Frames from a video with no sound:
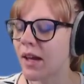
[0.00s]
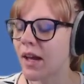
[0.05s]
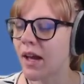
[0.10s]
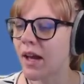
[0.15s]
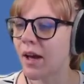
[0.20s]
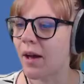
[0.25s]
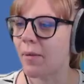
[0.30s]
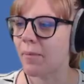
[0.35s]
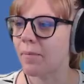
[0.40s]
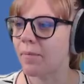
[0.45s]

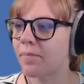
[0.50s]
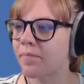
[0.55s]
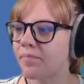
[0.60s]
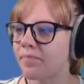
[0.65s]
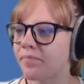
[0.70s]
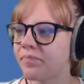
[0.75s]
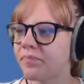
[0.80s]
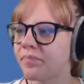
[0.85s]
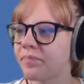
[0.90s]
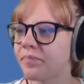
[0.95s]
um,
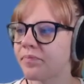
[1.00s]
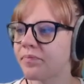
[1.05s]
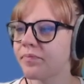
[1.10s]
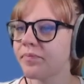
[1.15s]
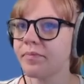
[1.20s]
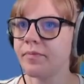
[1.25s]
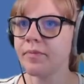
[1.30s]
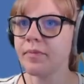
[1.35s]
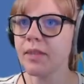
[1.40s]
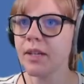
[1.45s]

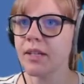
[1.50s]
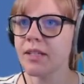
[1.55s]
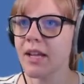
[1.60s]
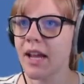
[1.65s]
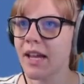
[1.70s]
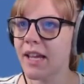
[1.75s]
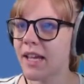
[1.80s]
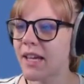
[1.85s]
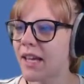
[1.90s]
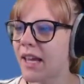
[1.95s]

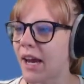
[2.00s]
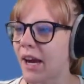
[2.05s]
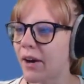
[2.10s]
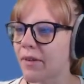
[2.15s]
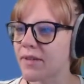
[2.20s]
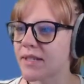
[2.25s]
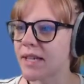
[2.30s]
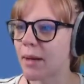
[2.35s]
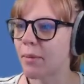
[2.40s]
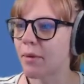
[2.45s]
taking care
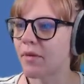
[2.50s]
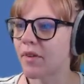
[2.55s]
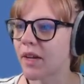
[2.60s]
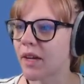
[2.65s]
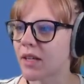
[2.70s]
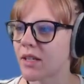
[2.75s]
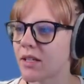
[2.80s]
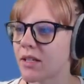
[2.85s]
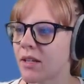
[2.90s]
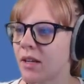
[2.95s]
of some of
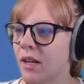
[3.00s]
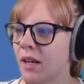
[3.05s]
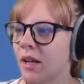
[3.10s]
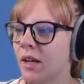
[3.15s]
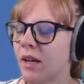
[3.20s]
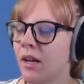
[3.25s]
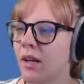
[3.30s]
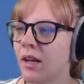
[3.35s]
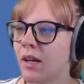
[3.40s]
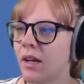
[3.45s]
it
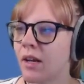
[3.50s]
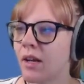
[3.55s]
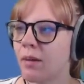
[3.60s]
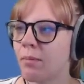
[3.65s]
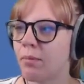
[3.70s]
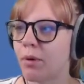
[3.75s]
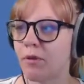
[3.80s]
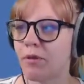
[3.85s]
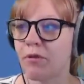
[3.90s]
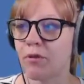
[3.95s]

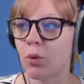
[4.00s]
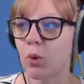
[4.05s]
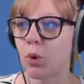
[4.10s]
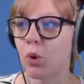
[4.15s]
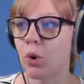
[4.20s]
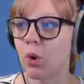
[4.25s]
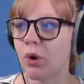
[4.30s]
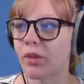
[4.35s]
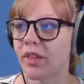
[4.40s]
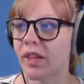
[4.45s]

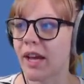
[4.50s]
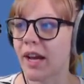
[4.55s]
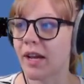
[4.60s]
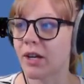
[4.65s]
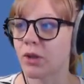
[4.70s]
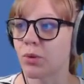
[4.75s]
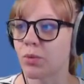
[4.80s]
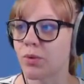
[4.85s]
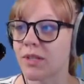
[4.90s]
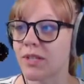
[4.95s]
before the
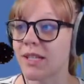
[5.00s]
actual